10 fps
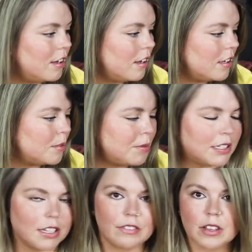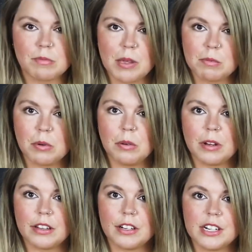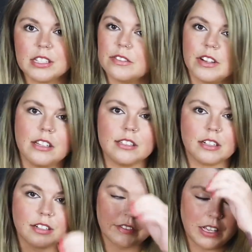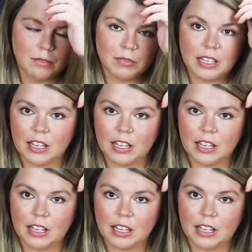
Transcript: specific people, whether it's friends or family,